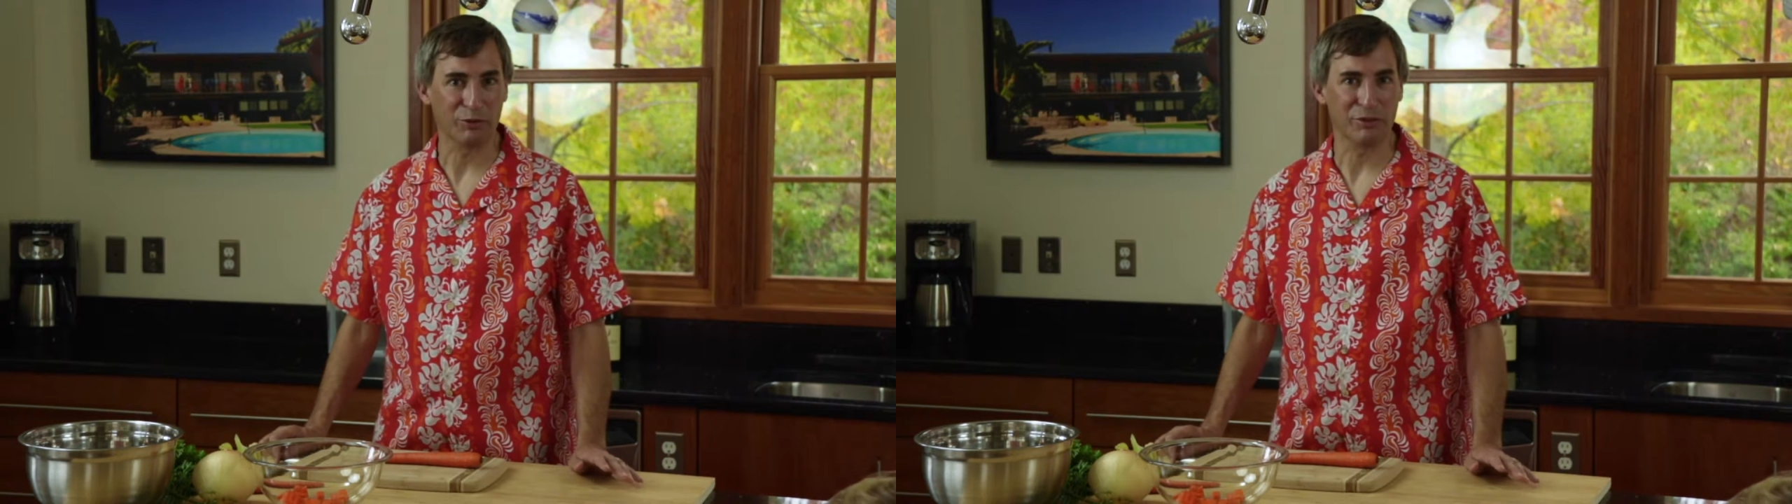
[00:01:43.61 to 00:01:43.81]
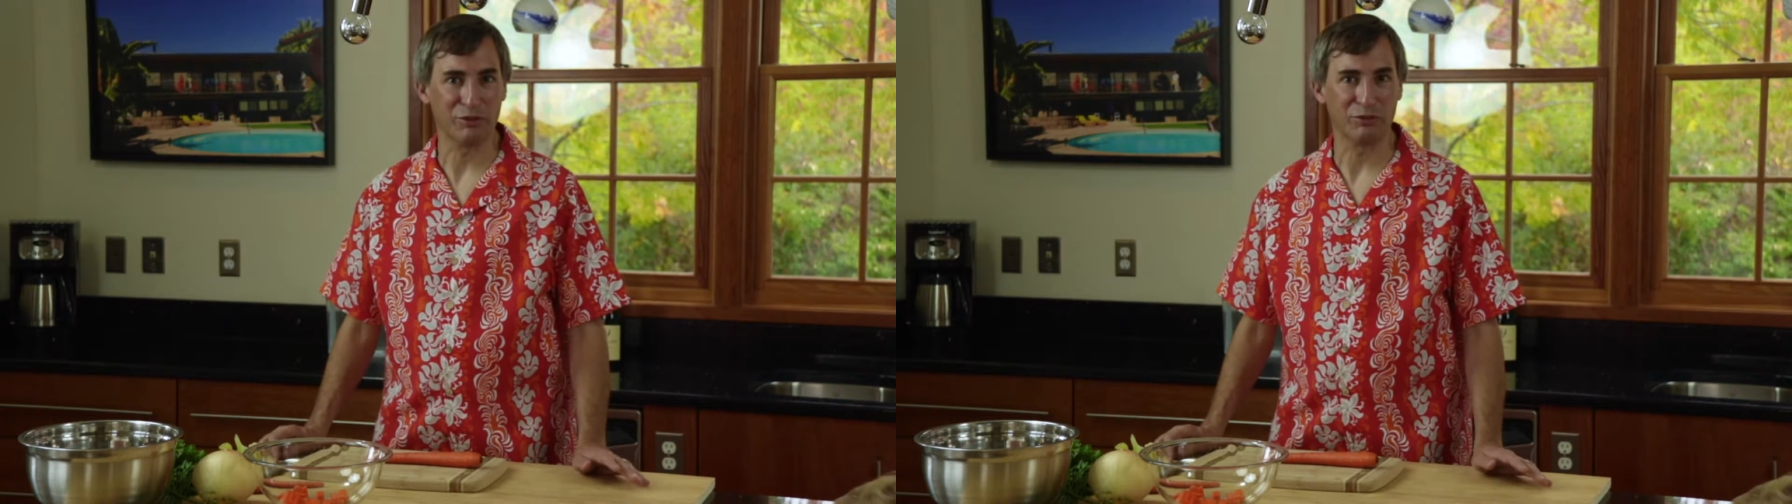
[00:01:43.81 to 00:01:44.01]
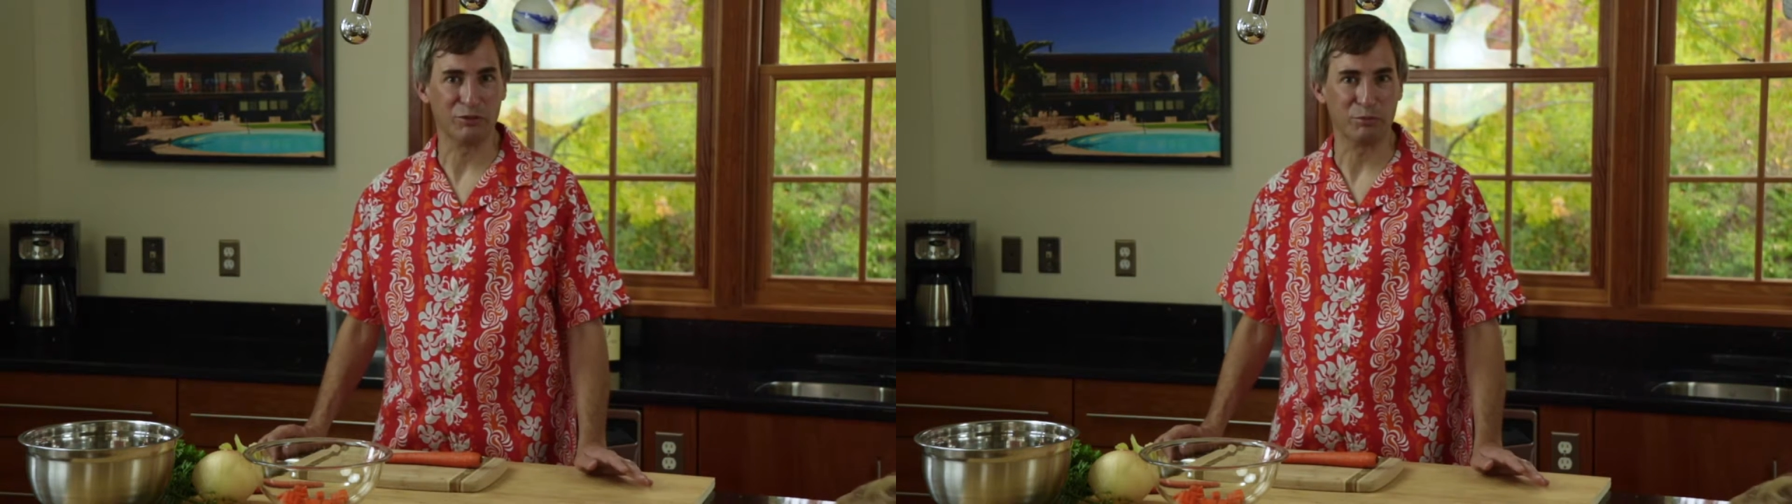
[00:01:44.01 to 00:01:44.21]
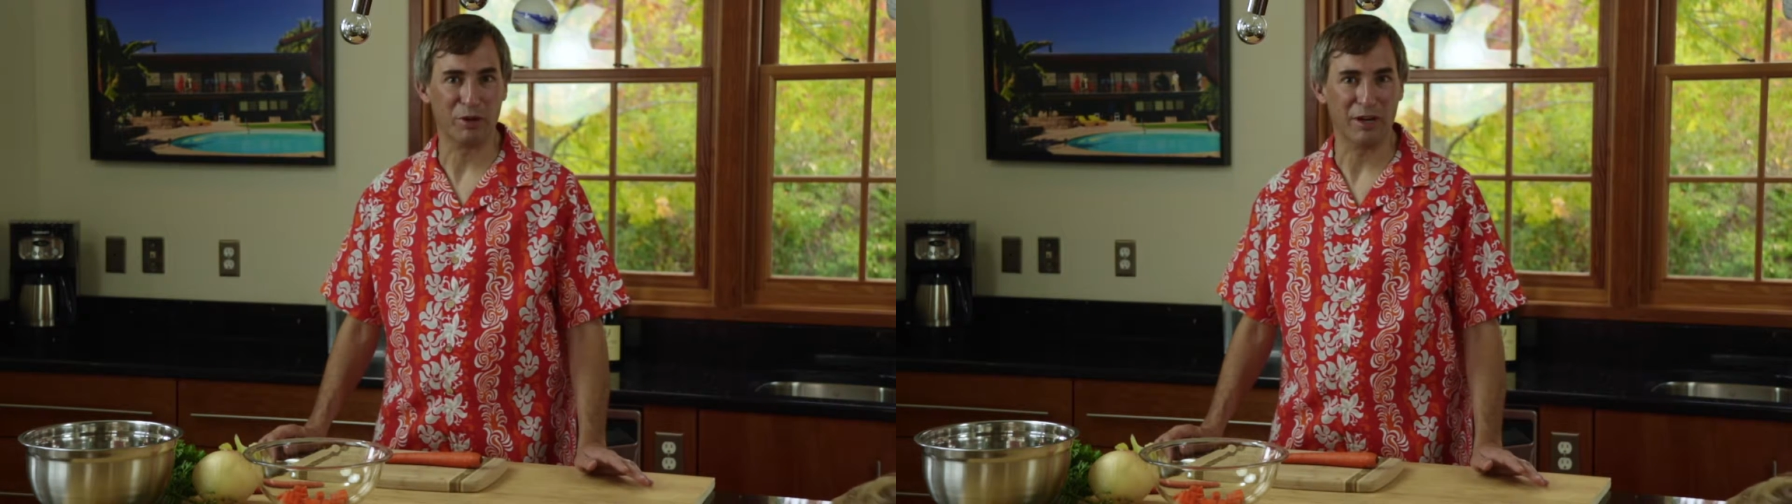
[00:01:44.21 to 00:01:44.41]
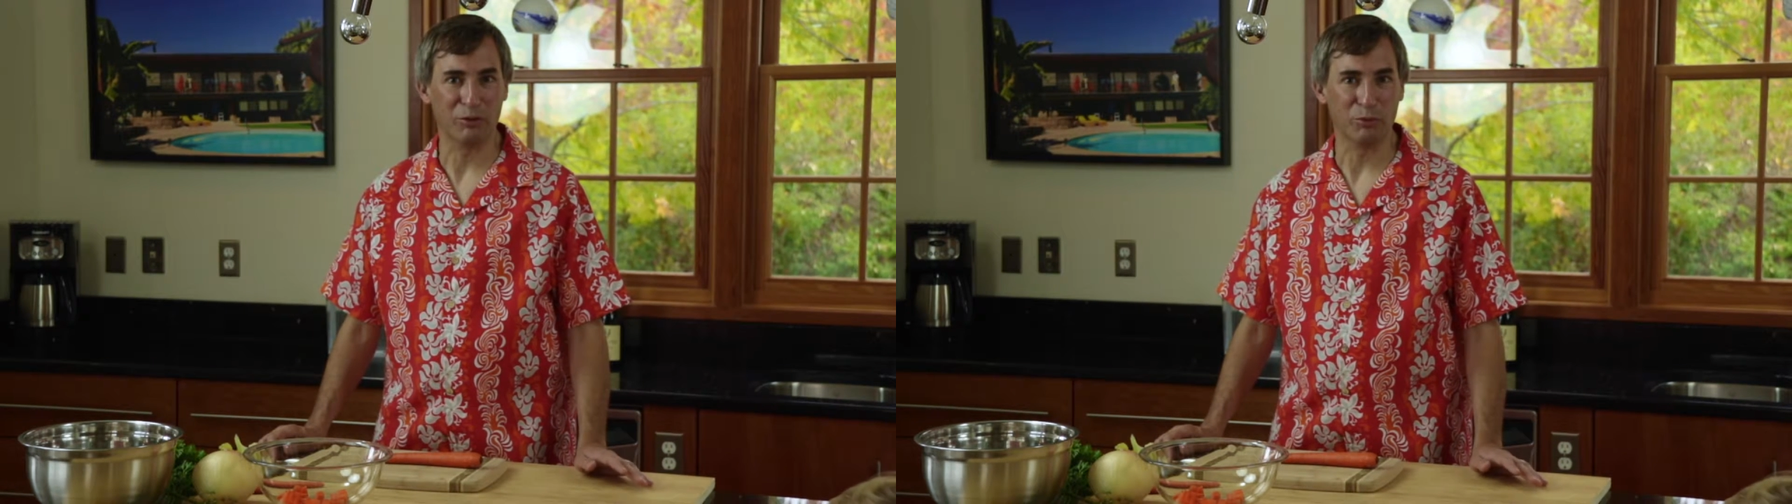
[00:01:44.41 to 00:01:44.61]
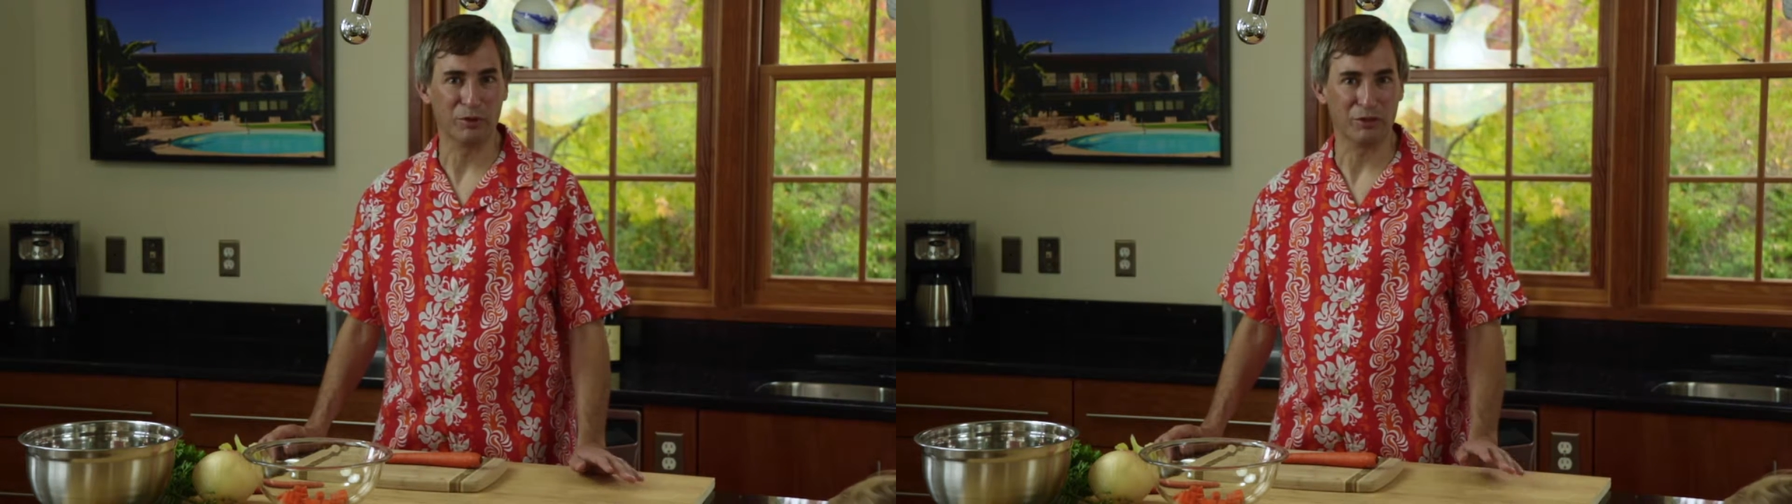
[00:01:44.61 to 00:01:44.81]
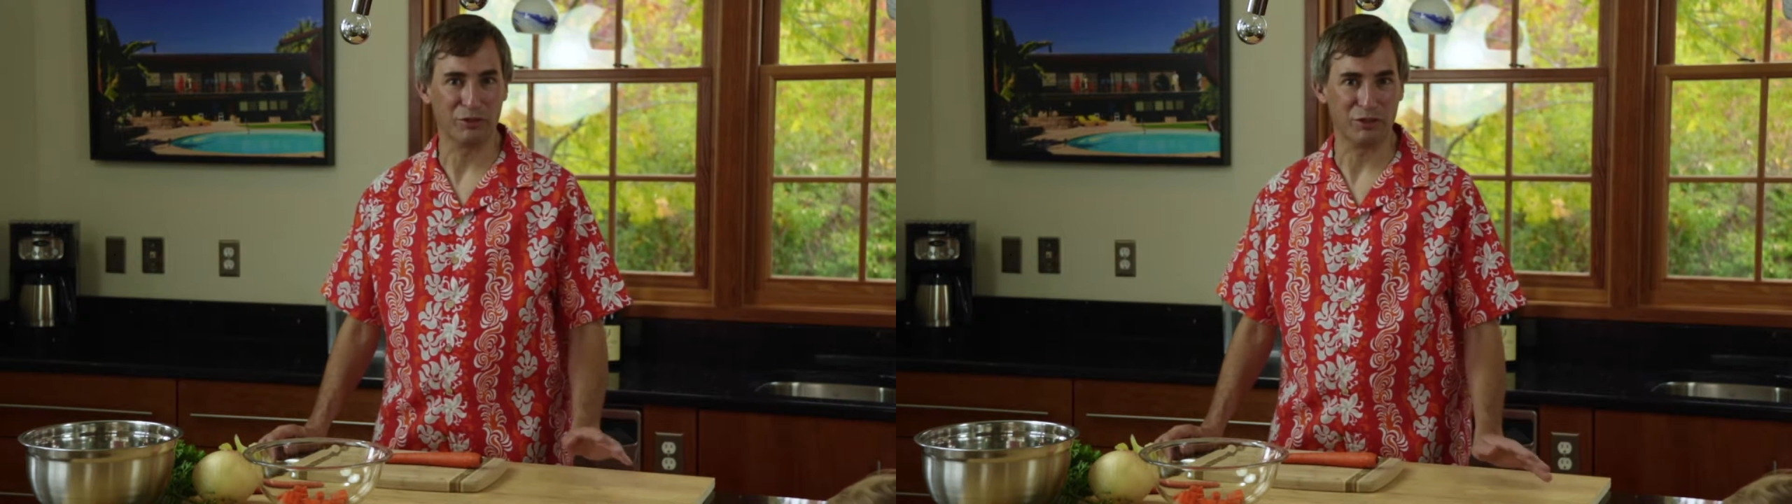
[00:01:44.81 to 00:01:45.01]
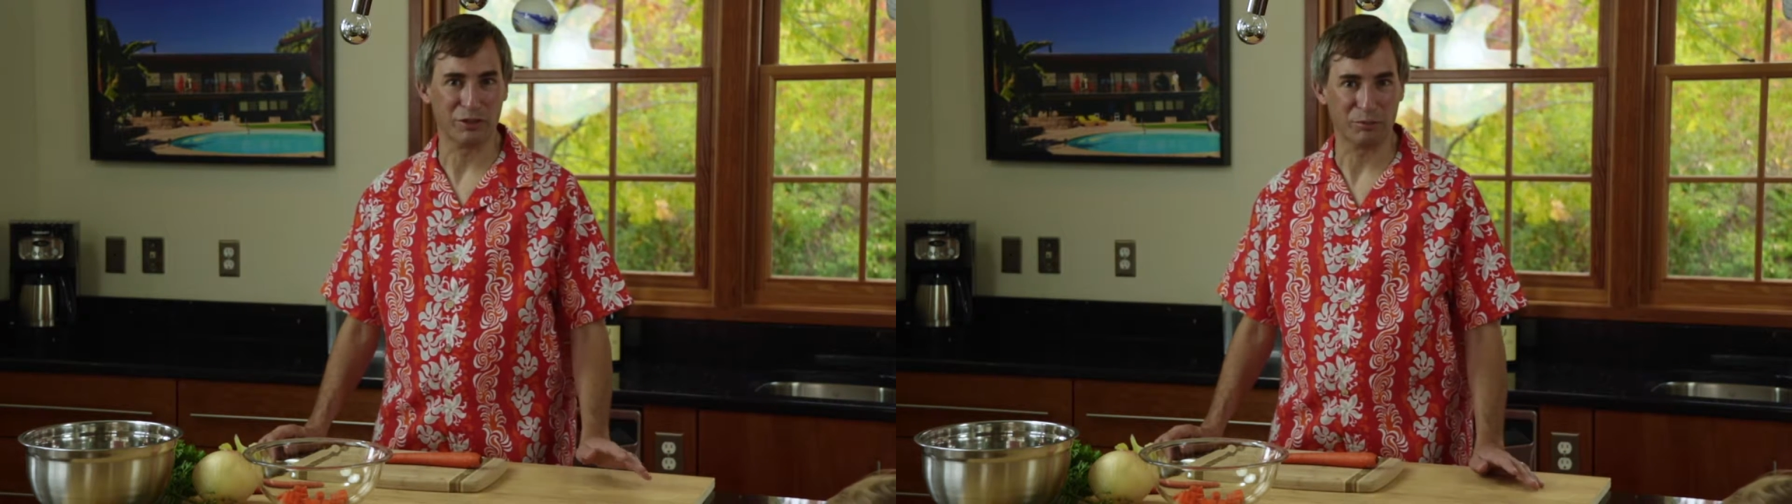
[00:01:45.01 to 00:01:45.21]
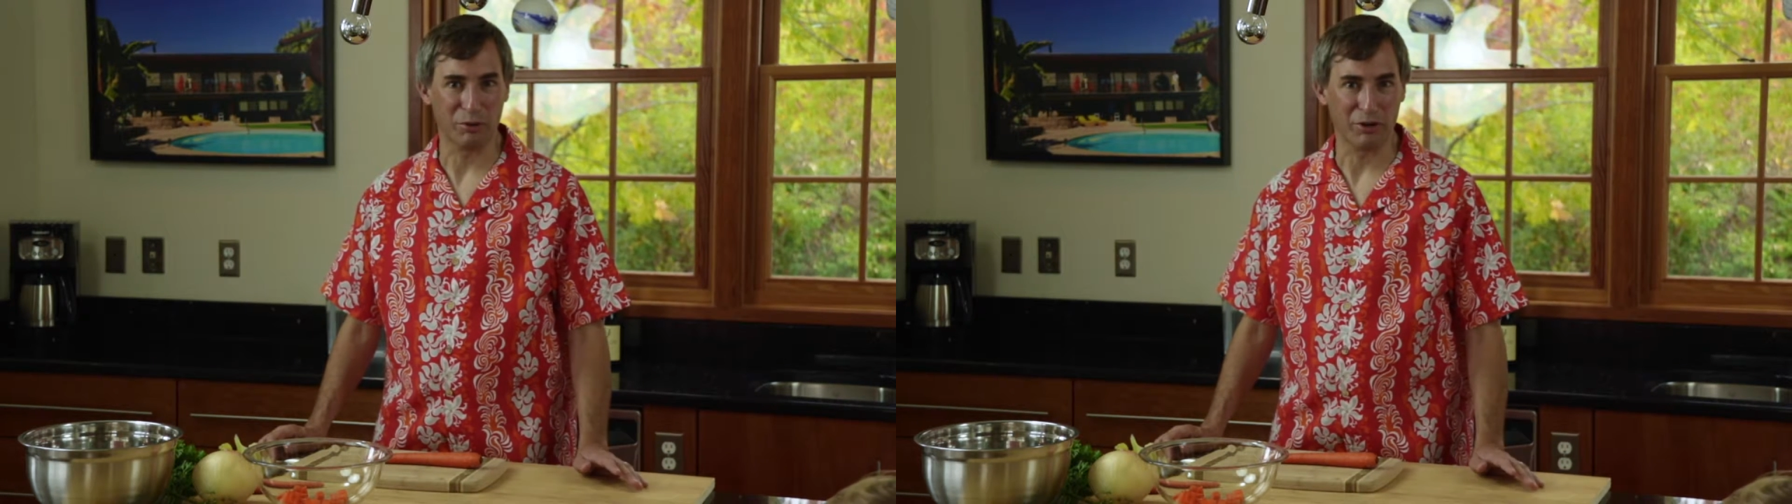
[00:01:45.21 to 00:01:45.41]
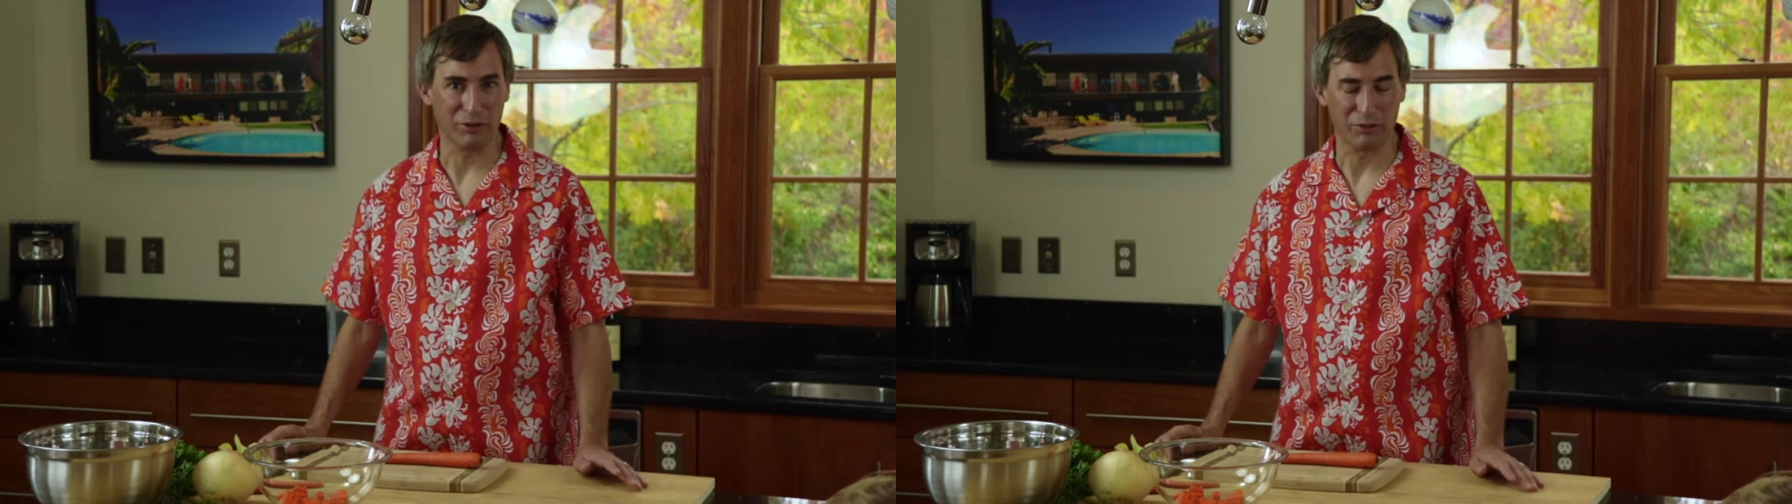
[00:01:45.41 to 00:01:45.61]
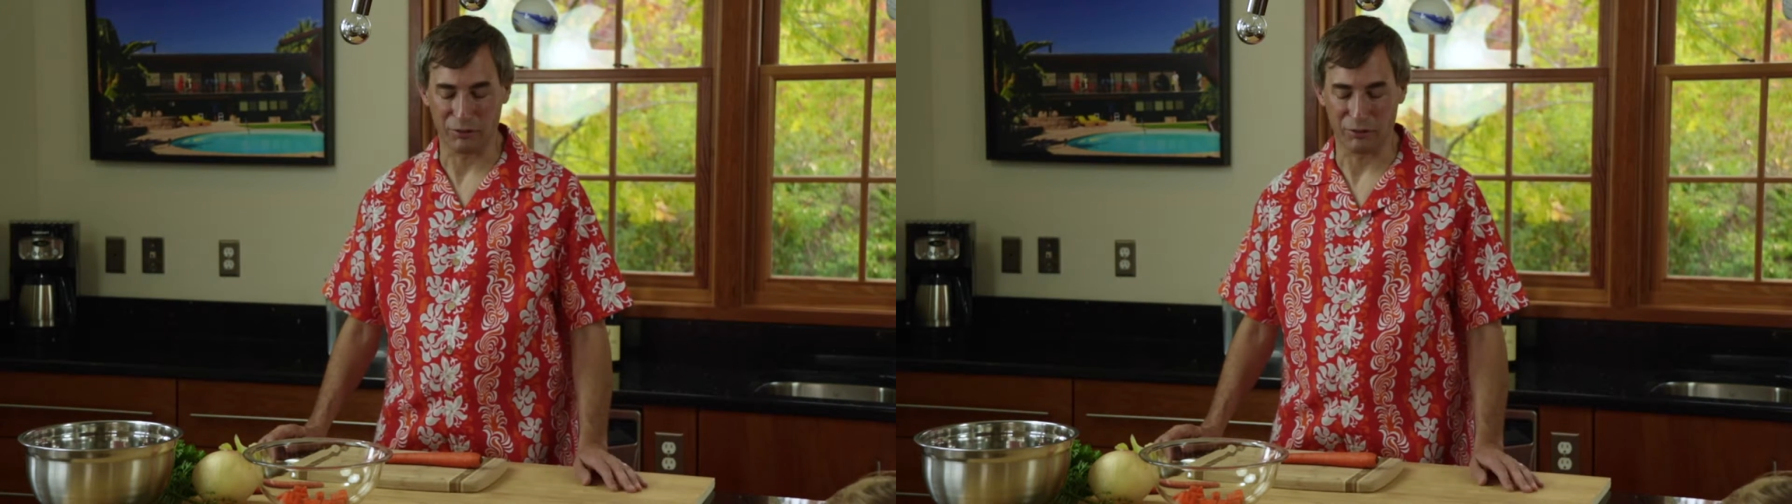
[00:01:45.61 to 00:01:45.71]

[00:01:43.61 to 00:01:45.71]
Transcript: in the stew pot with the chicken parts,